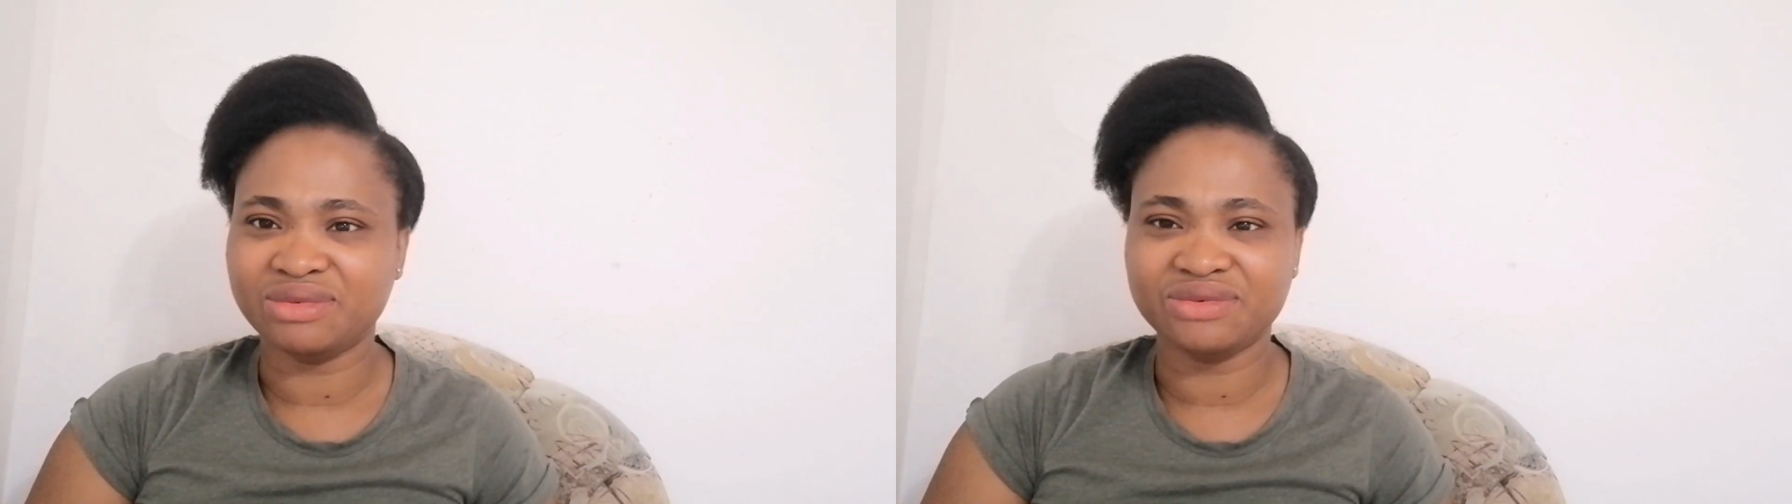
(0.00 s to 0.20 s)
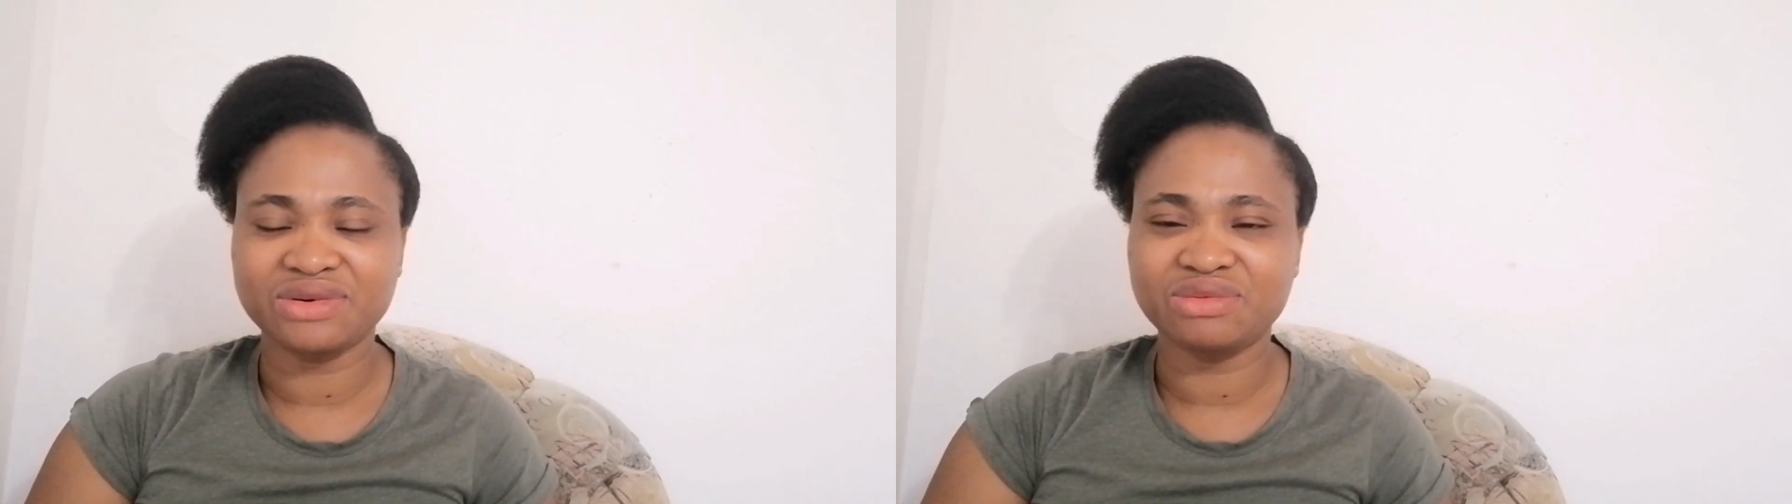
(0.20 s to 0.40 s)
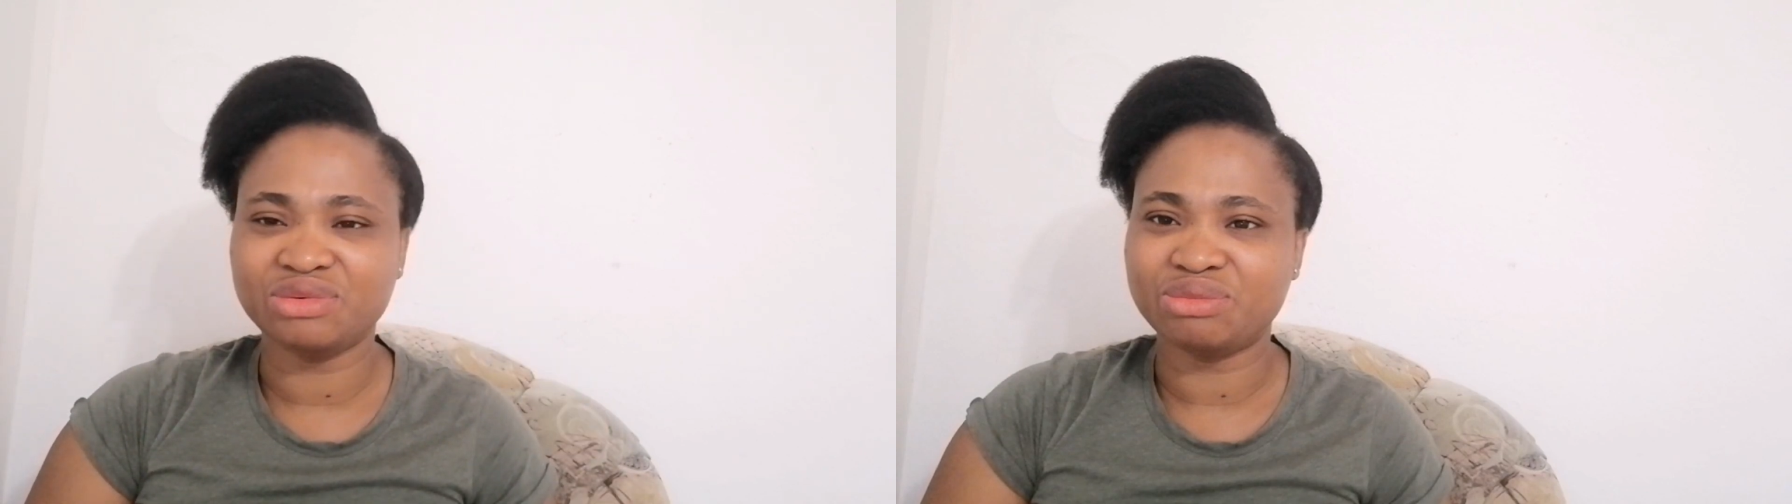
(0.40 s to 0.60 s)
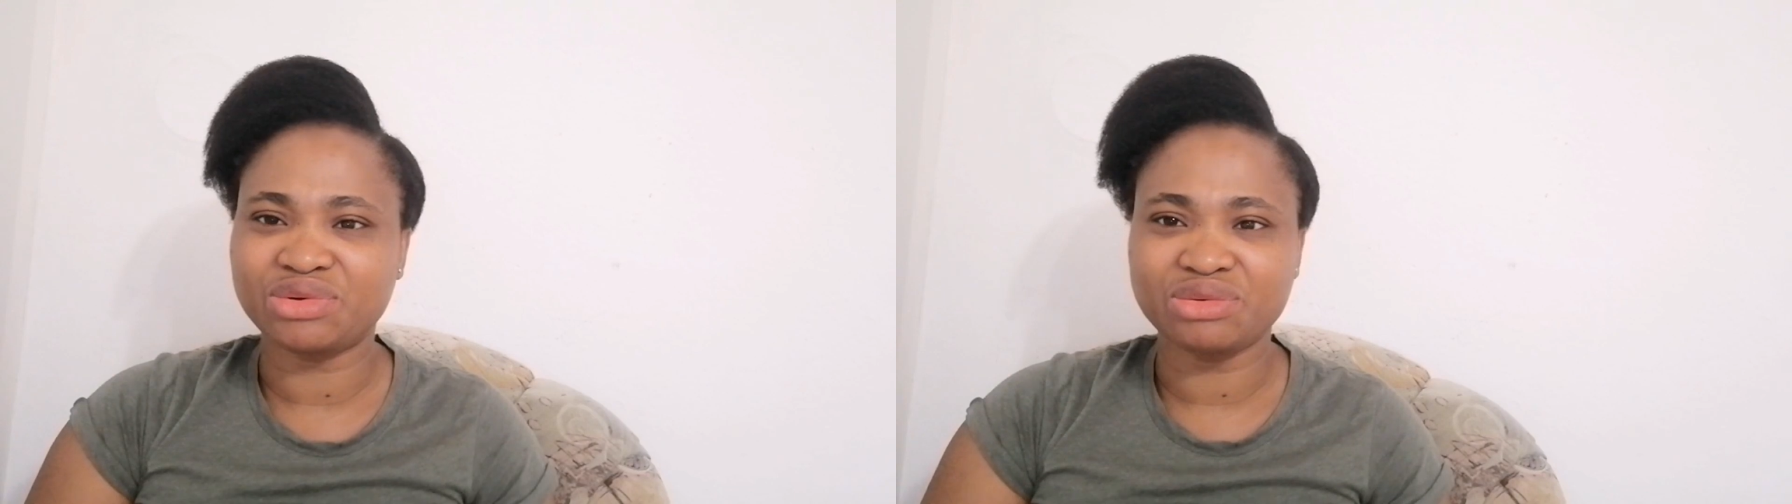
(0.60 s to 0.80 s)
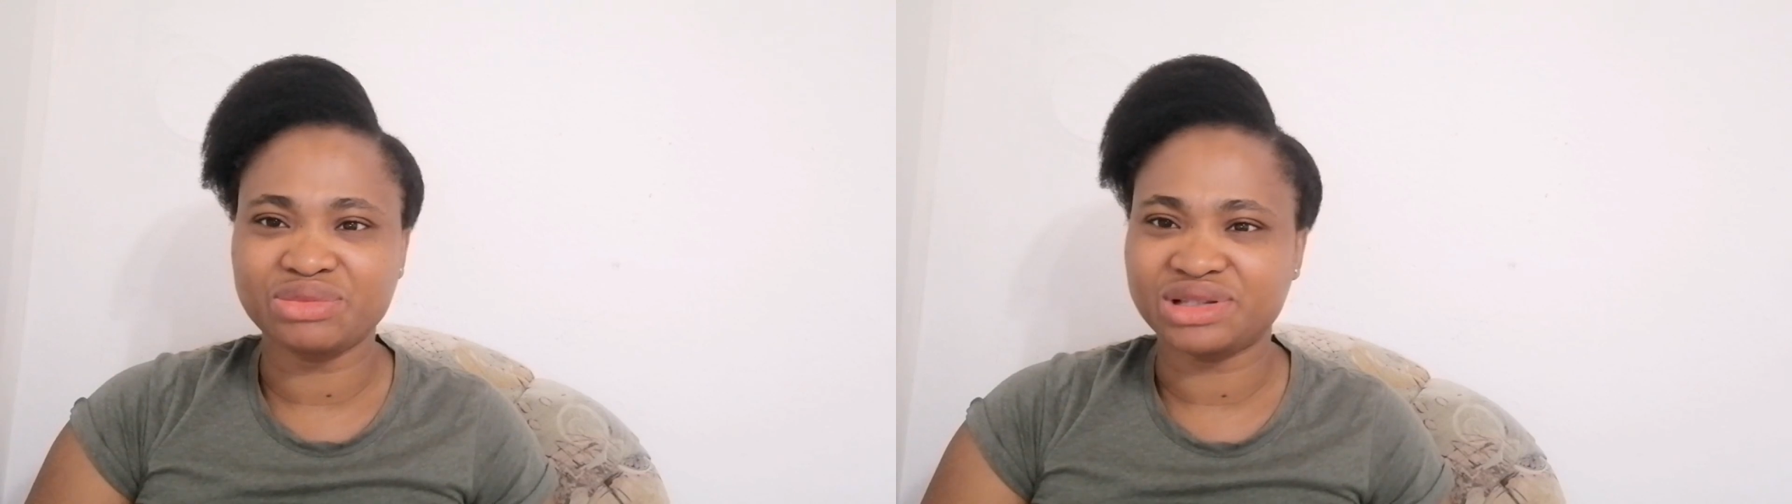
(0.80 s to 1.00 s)
before we
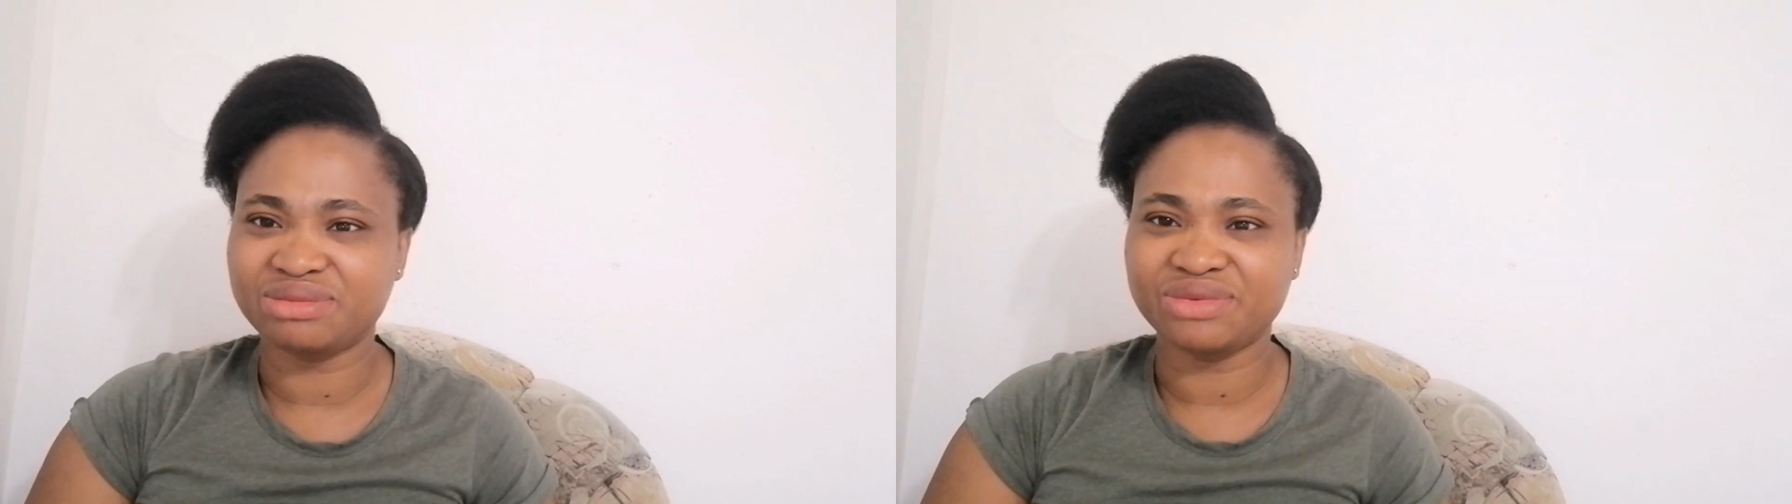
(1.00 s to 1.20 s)
promise,